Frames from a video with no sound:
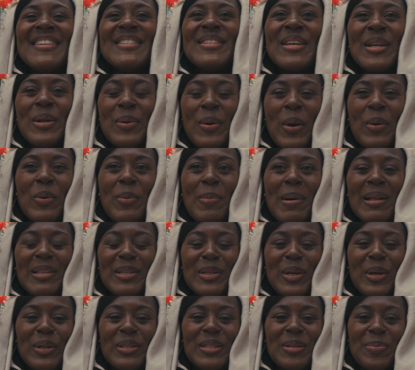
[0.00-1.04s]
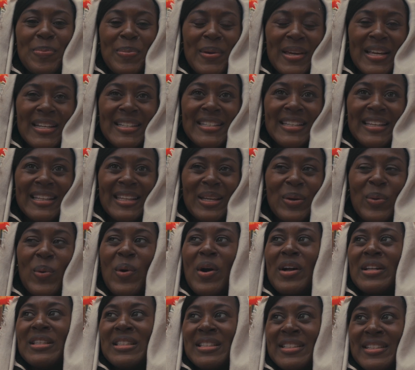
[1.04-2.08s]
So anyway, we're about to go to Piccadilly, walk